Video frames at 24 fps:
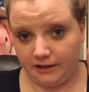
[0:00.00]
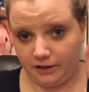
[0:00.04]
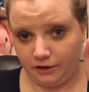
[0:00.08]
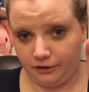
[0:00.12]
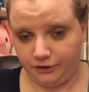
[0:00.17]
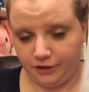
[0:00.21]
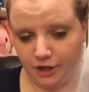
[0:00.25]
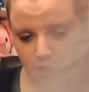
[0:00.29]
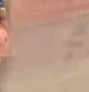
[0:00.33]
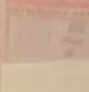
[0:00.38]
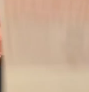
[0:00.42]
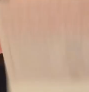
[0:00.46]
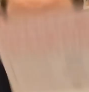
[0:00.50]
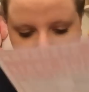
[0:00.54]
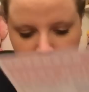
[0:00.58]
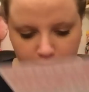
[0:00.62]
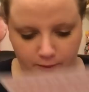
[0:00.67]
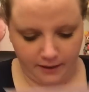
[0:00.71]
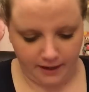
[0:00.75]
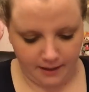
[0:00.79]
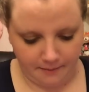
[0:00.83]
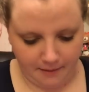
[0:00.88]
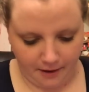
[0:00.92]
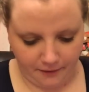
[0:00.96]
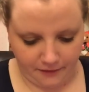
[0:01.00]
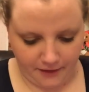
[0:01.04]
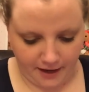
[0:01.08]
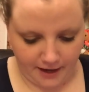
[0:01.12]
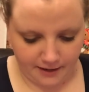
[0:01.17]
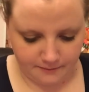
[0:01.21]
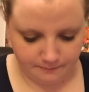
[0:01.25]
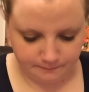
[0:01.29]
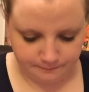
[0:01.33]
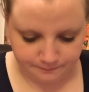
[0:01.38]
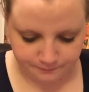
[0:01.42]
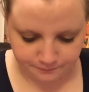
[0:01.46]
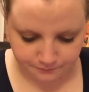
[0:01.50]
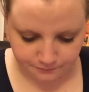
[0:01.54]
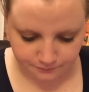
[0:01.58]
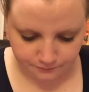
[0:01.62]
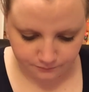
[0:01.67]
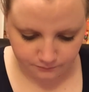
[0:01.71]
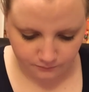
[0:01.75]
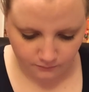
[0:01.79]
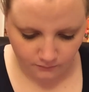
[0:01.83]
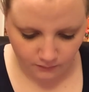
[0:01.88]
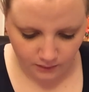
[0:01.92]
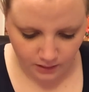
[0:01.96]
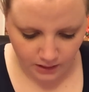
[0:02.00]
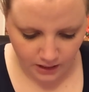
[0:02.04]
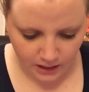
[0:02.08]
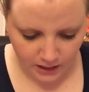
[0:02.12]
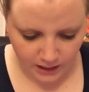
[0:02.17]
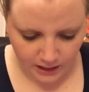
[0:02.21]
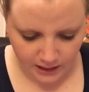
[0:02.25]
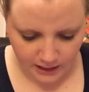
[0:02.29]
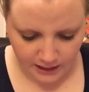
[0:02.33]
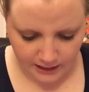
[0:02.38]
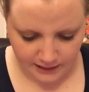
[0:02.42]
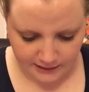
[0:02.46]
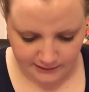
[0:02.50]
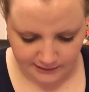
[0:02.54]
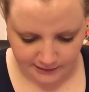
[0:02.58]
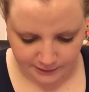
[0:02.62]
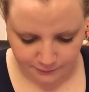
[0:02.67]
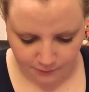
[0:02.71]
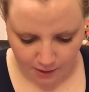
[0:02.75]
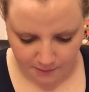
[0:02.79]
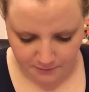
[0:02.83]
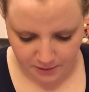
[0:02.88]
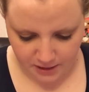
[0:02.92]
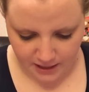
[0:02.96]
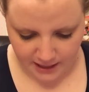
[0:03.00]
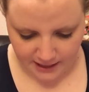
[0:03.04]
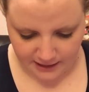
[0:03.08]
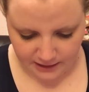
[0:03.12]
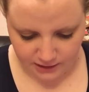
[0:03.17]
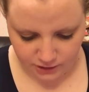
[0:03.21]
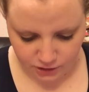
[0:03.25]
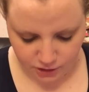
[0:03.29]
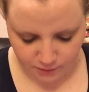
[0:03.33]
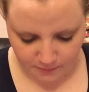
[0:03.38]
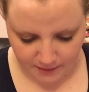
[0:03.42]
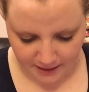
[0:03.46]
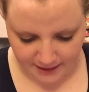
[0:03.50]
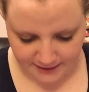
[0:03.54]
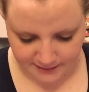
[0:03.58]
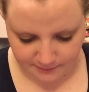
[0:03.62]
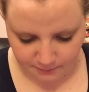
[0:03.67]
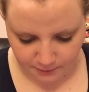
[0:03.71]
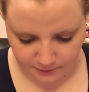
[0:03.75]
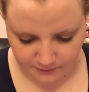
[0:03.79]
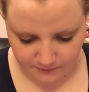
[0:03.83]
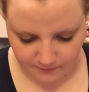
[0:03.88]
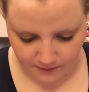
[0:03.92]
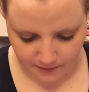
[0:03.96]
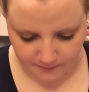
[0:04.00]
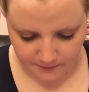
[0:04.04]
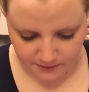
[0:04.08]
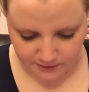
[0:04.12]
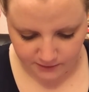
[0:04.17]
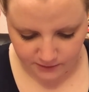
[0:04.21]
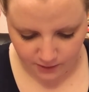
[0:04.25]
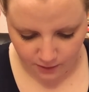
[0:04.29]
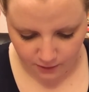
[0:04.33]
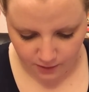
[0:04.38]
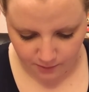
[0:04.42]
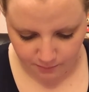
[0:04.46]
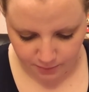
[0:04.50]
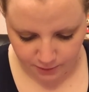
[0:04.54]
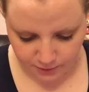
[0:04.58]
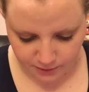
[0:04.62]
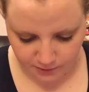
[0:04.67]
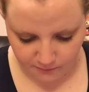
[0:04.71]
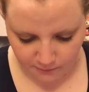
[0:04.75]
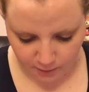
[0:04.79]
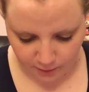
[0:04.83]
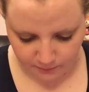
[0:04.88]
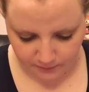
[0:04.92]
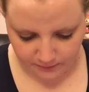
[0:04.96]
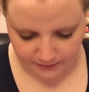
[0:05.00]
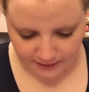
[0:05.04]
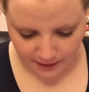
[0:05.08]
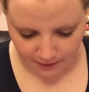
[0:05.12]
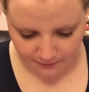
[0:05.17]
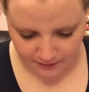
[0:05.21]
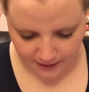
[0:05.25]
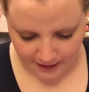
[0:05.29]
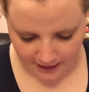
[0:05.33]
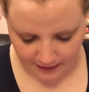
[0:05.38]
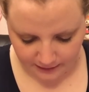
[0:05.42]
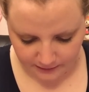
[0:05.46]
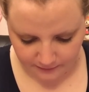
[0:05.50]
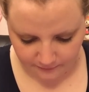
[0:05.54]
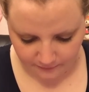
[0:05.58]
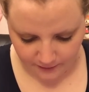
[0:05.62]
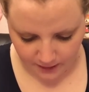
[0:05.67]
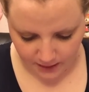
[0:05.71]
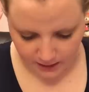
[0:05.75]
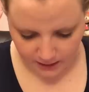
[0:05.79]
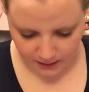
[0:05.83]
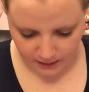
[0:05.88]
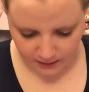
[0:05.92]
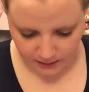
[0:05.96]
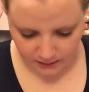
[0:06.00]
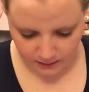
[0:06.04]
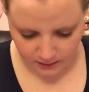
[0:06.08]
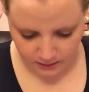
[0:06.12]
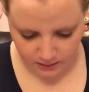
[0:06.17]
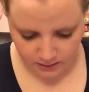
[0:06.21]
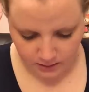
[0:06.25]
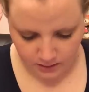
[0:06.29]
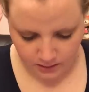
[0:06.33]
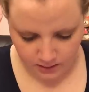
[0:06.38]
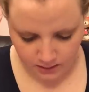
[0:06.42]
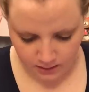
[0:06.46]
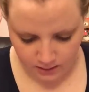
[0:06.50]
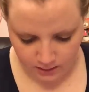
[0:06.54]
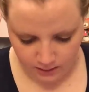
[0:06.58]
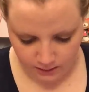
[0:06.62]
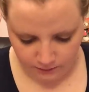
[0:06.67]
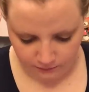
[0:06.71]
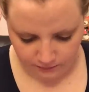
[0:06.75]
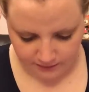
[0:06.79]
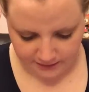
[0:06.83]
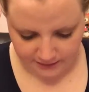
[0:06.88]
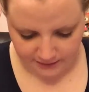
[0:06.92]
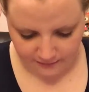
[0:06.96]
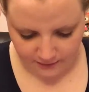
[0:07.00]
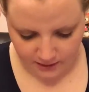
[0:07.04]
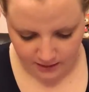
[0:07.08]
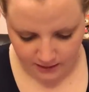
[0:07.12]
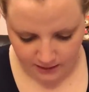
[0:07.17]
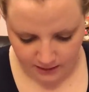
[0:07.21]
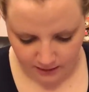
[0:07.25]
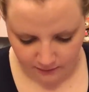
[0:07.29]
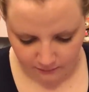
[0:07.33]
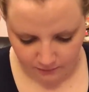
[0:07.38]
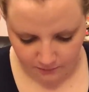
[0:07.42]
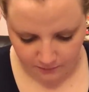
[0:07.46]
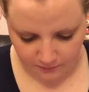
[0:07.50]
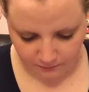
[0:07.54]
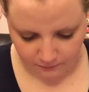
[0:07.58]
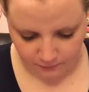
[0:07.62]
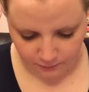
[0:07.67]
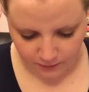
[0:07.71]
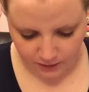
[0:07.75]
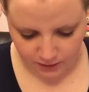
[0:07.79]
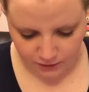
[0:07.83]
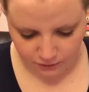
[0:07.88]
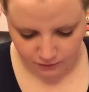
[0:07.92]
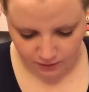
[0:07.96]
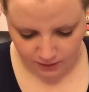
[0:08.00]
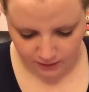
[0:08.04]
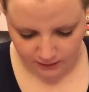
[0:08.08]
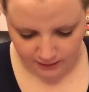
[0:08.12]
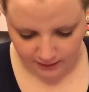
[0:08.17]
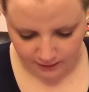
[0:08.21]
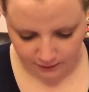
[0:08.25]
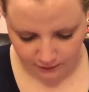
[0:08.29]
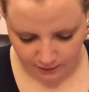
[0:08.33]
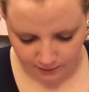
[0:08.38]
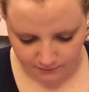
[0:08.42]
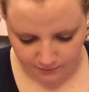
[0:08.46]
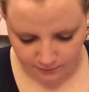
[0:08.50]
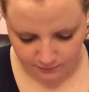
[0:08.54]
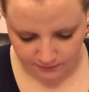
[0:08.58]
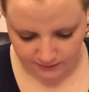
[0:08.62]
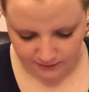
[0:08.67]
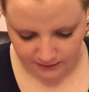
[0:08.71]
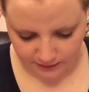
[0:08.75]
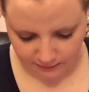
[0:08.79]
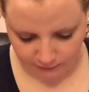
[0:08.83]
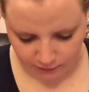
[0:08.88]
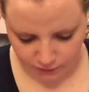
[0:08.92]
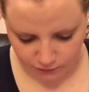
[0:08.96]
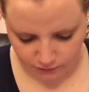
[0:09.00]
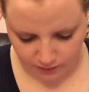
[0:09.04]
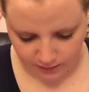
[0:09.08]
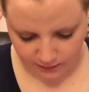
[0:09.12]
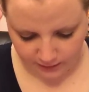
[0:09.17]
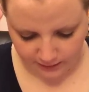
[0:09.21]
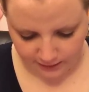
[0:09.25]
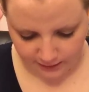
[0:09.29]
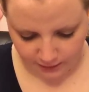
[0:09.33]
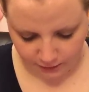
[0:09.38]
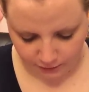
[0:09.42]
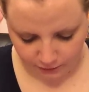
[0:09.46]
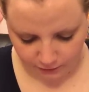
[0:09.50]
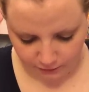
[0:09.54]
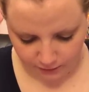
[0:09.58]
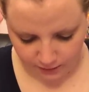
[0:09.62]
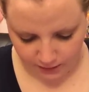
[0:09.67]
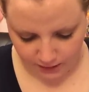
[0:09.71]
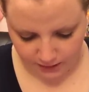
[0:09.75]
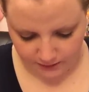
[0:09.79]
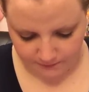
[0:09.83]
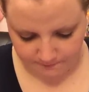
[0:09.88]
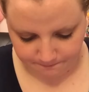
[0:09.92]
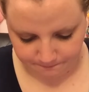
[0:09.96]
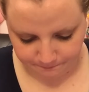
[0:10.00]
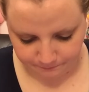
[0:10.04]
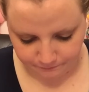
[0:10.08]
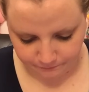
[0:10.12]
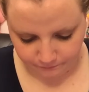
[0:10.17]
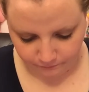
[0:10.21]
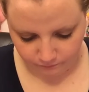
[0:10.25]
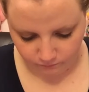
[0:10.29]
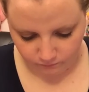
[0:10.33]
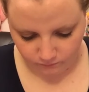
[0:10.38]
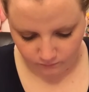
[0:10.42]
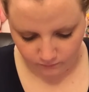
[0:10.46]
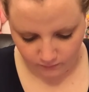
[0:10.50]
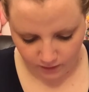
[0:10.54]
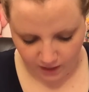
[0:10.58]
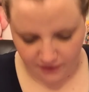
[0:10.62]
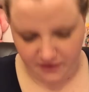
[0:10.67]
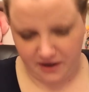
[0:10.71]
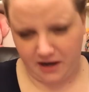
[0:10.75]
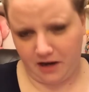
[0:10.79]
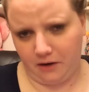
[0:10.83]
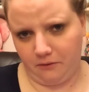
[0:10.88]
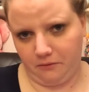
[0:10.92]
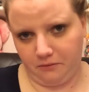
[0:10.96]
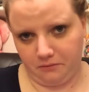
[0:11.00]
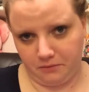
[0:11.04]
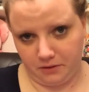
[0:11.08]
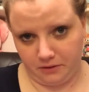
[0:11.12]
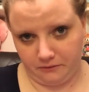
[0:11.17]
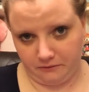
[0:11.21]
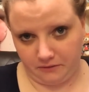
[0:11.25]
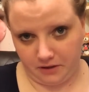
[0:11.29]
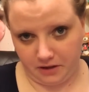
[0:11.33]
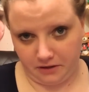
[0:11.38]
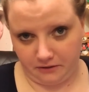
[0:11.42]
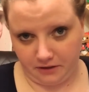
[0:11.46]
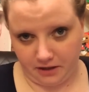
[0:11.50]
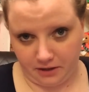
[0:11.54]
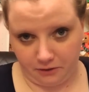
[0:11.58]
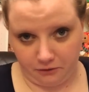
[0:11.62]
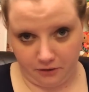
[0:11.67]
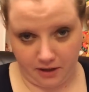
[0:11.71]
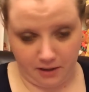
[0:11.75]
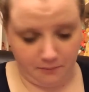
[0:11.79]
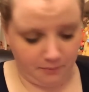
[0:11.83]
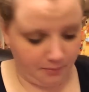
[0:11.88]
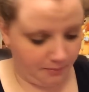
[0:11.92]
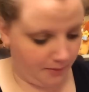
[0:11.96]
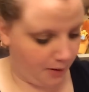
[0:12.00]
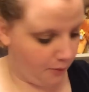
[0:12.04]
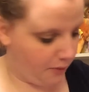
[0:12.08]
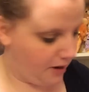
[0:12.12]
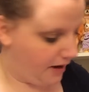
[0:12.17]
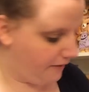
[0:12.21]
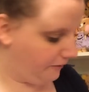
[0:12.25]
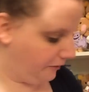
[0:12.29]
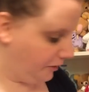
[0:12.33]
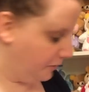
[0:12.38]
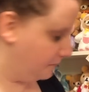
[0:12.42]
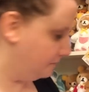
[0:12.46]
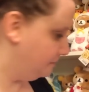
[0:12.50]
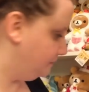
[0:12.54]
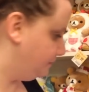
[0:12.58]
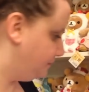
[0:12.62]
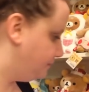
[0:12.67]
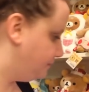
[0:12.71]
the little note, by the way, about that. It says, "Ramune is Japan's most famous soda. Push the marble down to activate it. Receive anything from a fruity drink like grape to a savory drink like curry." I think I would have rather had grape, but whatever.